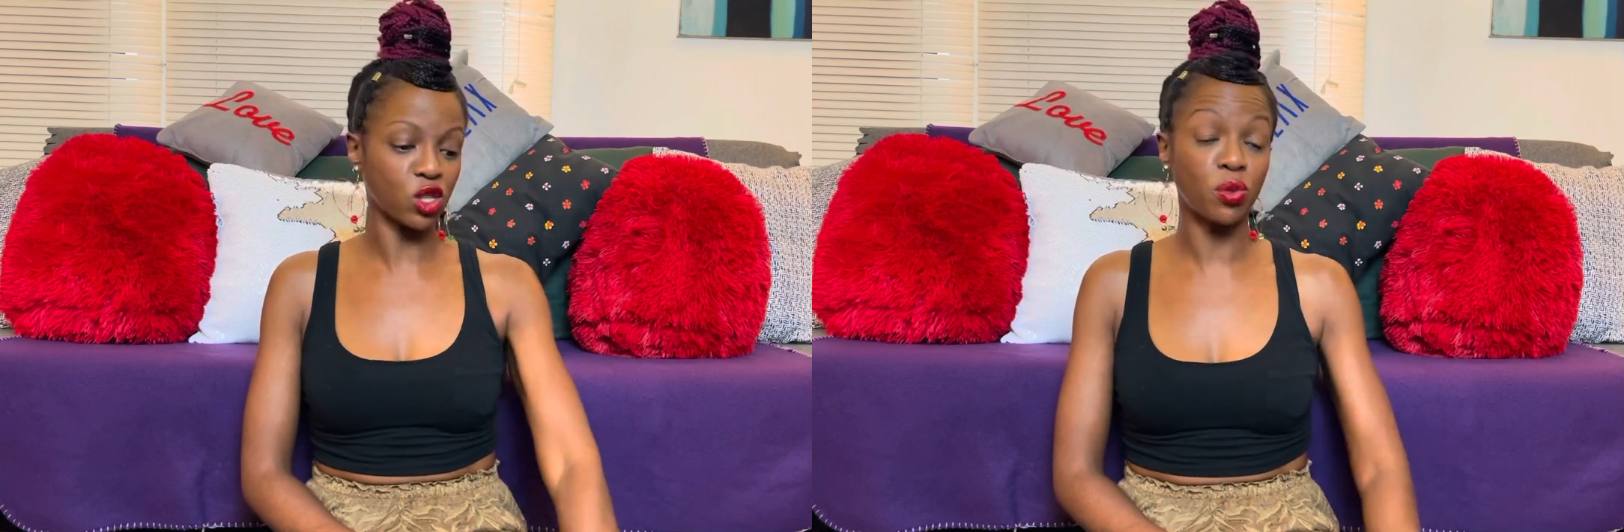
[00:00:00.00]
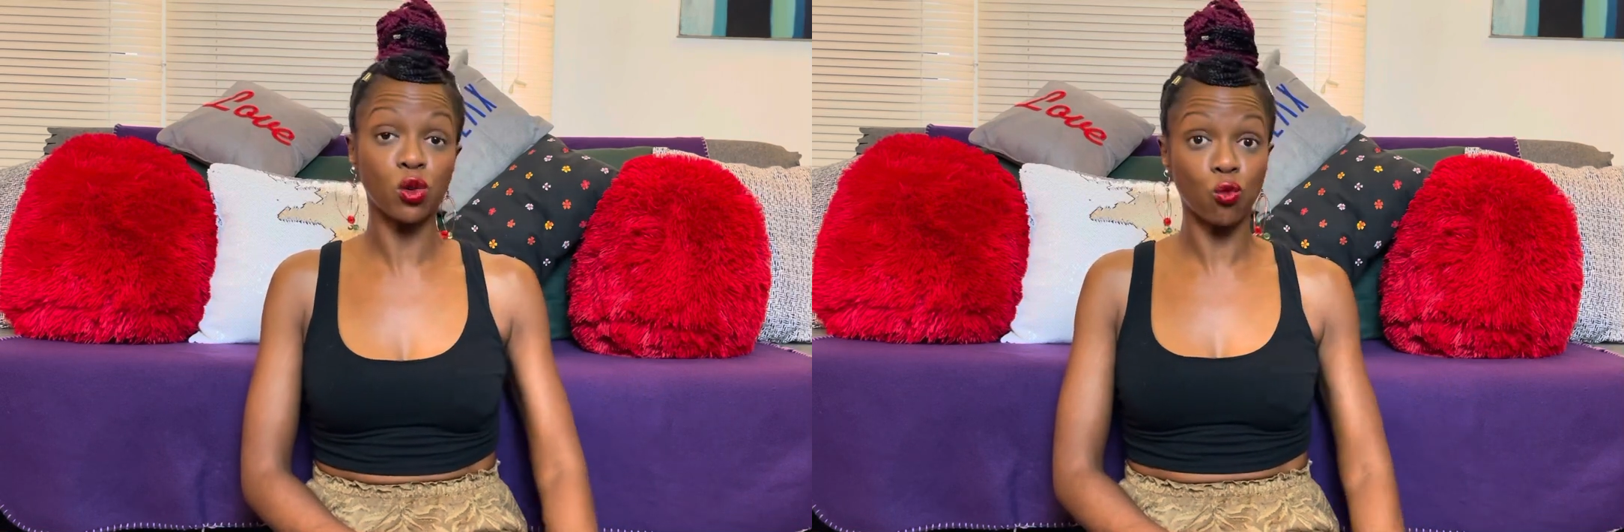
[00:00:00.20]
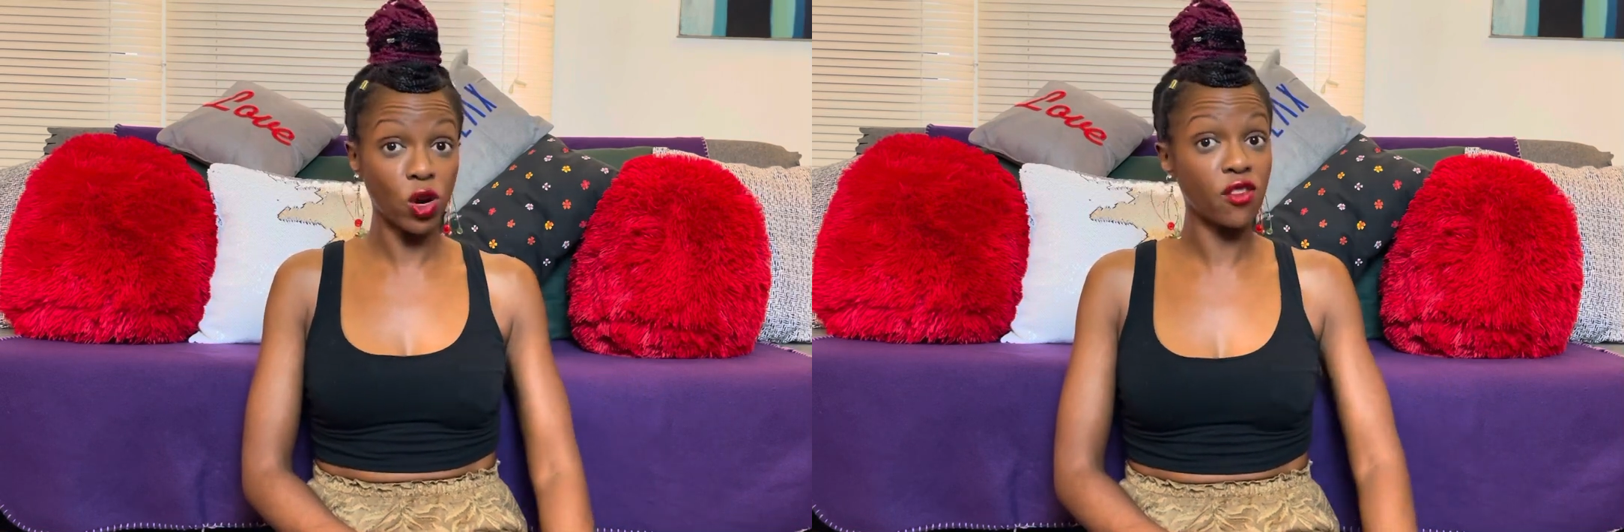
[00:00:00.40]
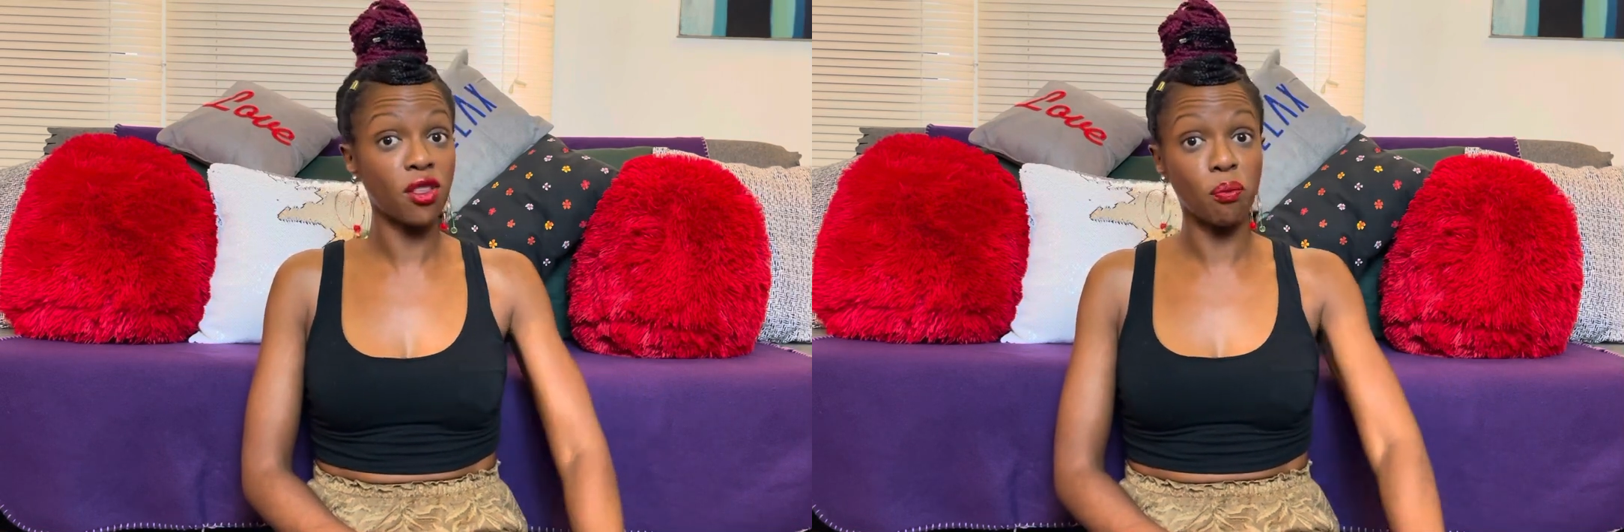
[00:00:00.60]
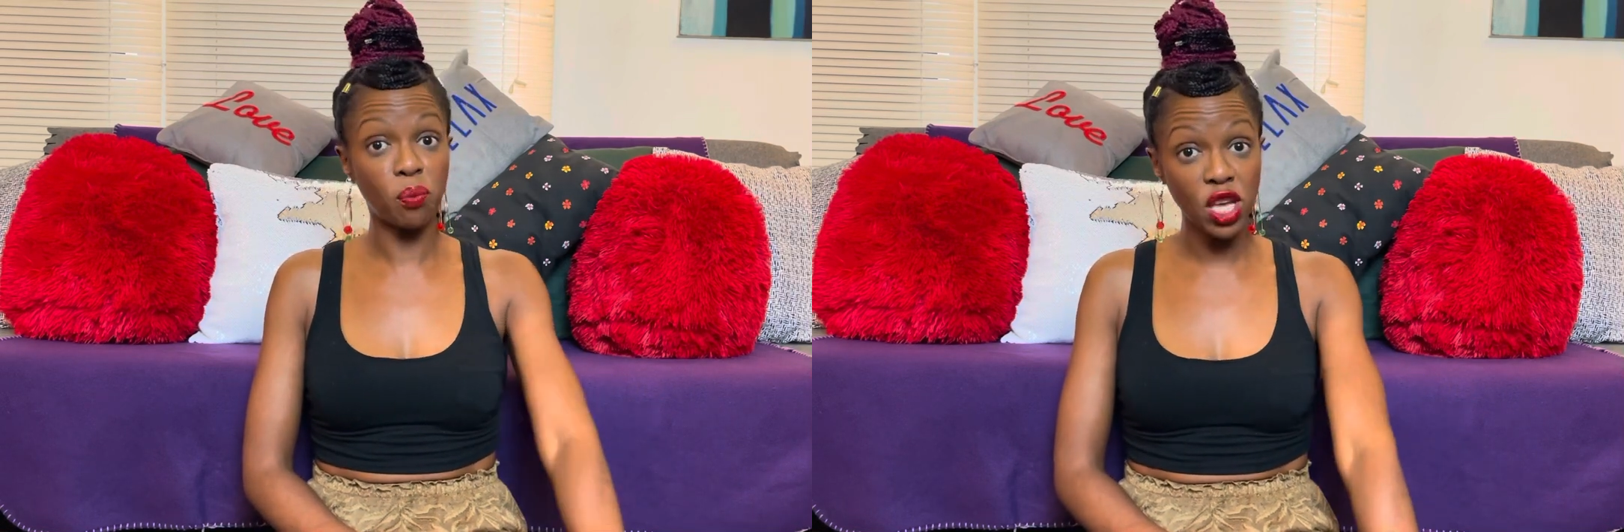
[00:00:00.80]
but one of
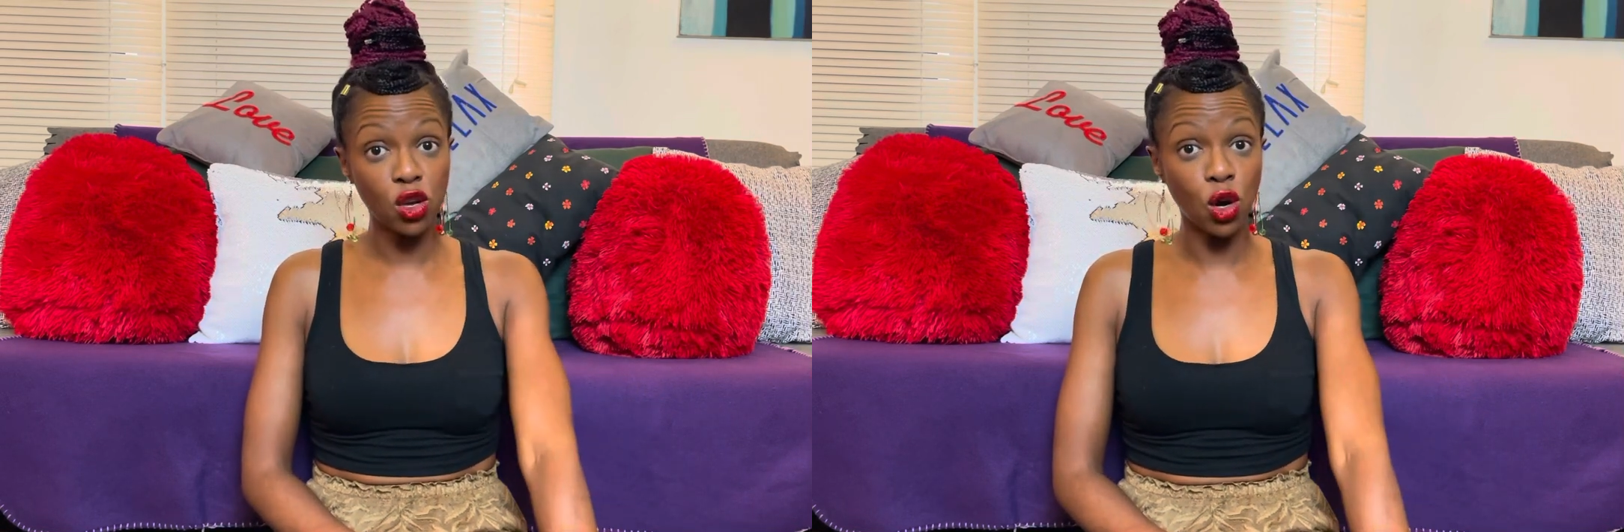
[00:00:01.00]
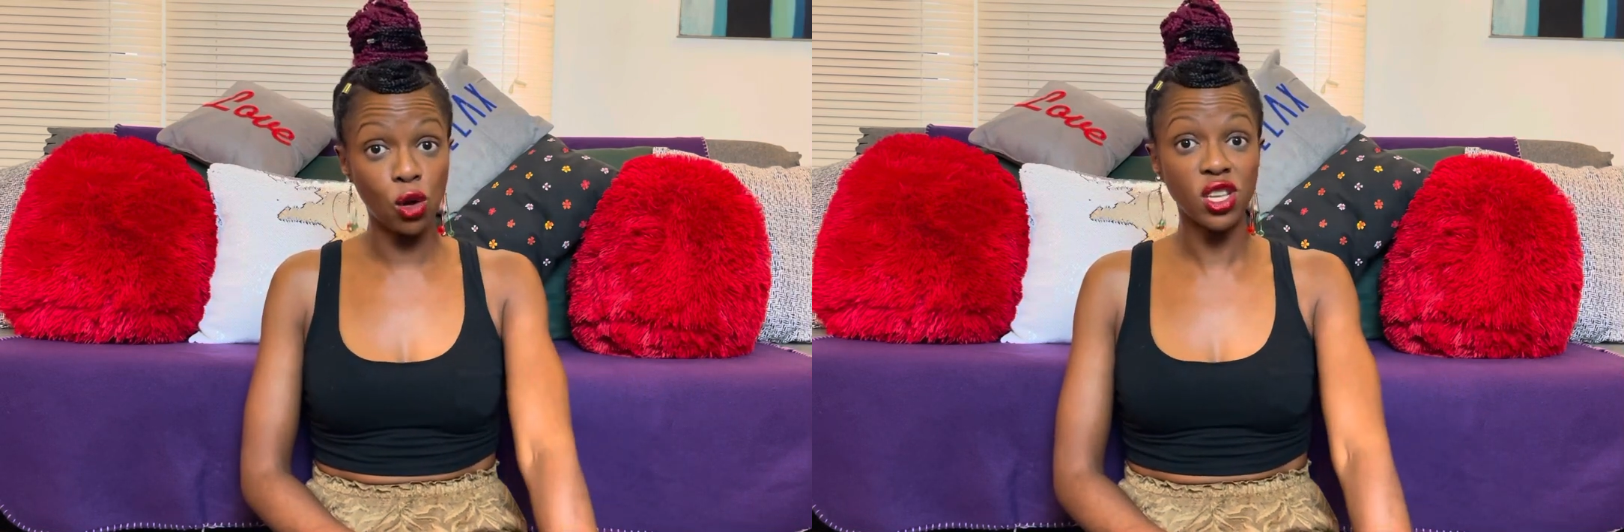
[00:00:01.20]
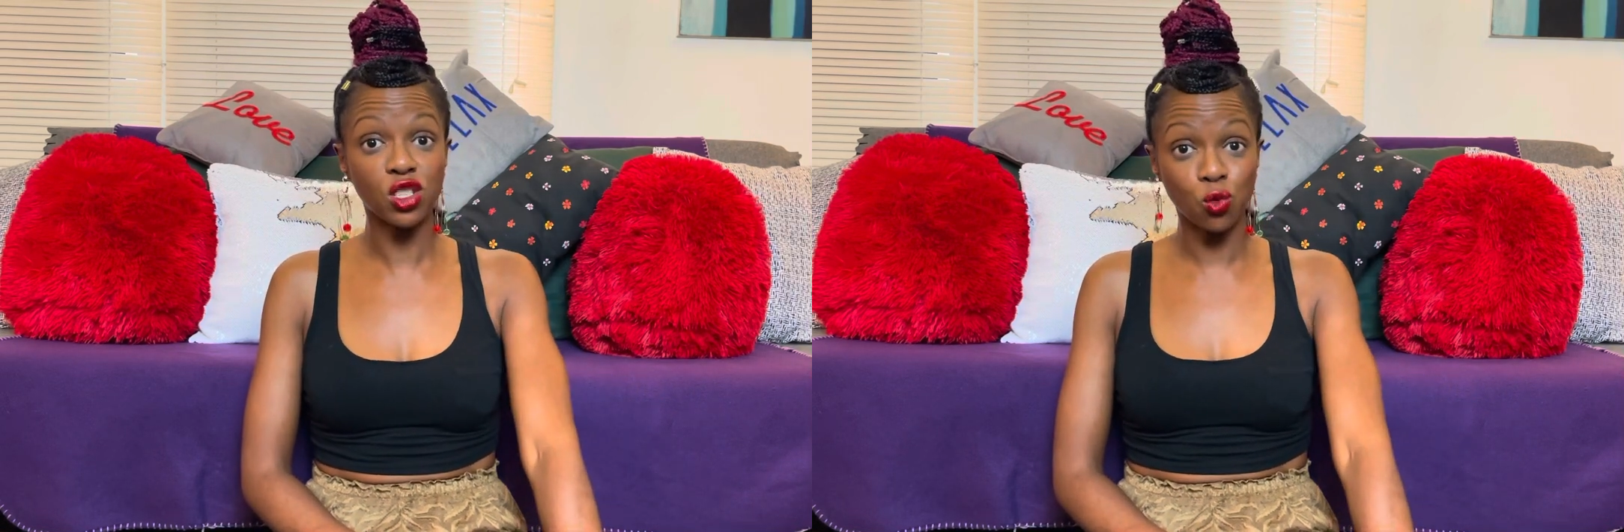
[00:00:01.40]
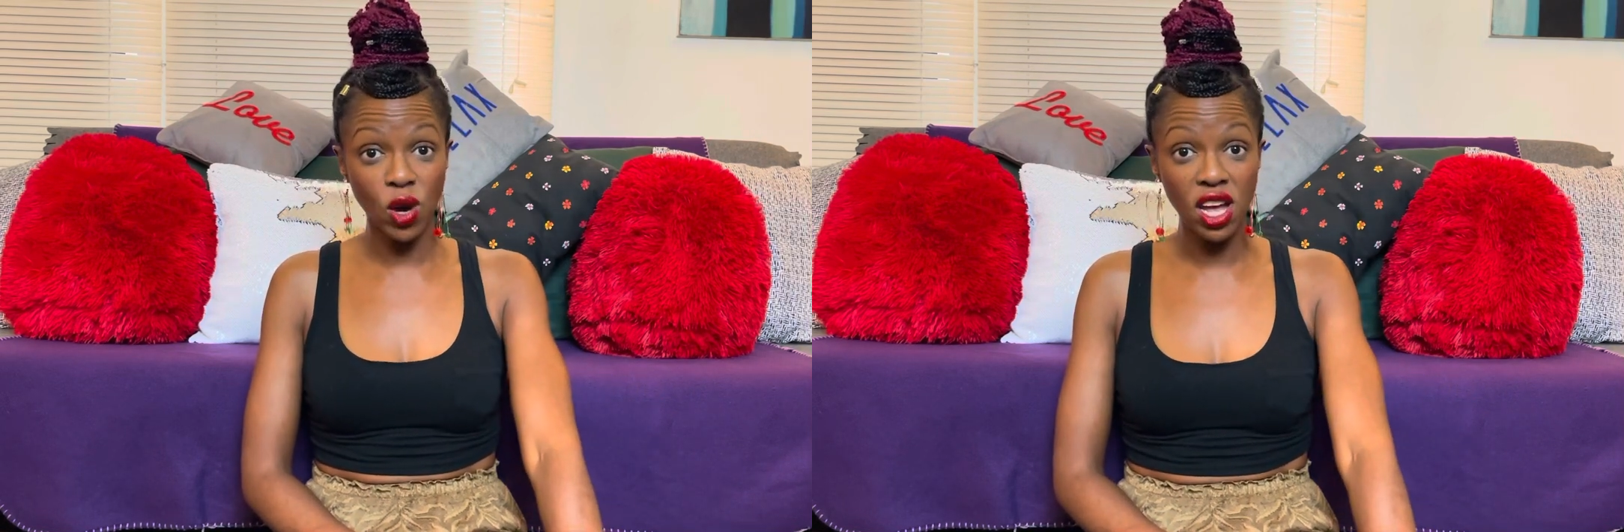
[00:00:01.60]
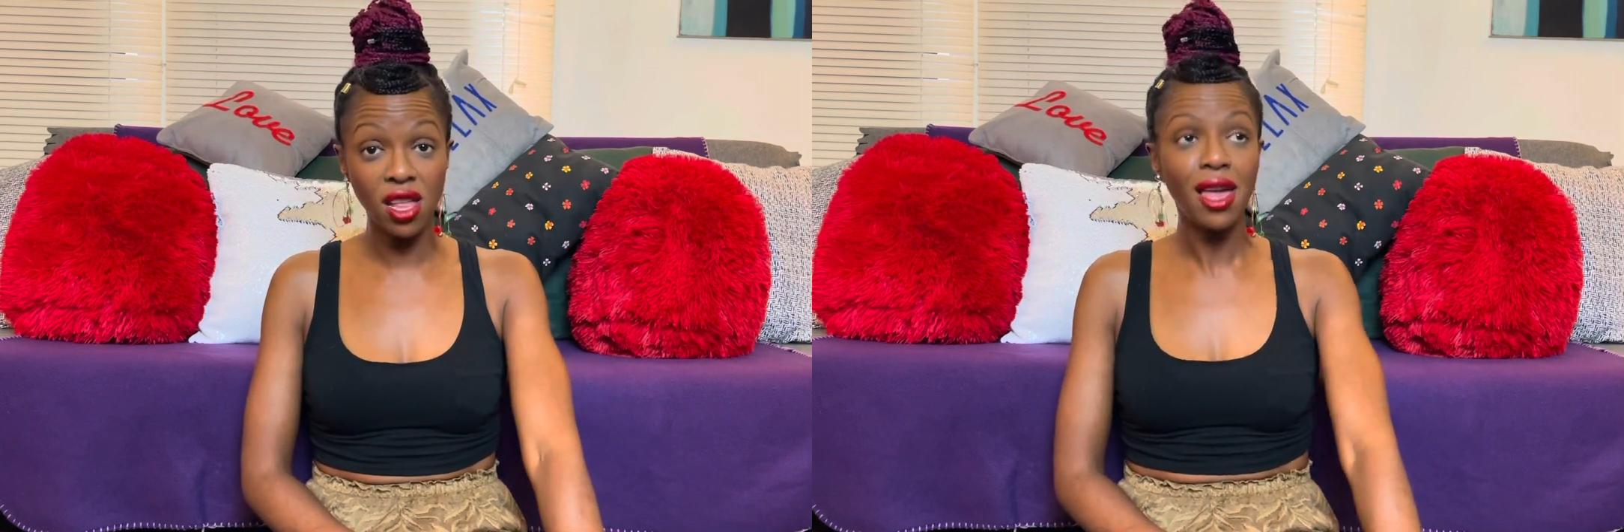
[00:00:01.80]
them be gold as
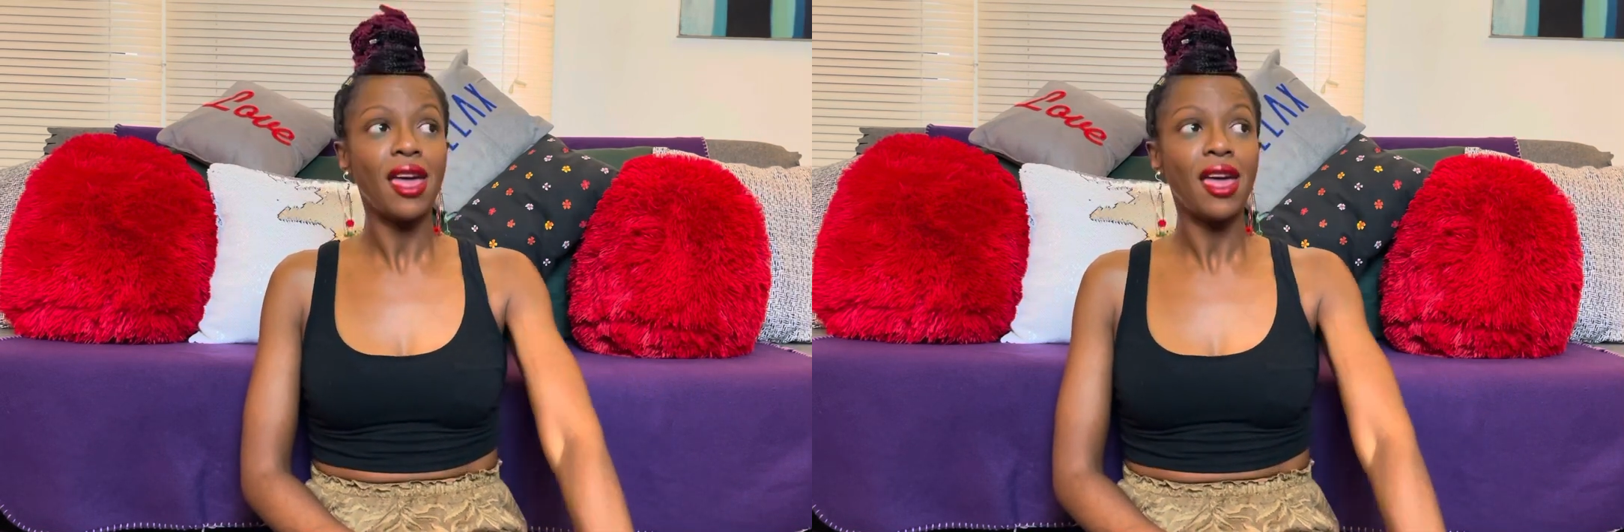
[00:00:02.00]
well,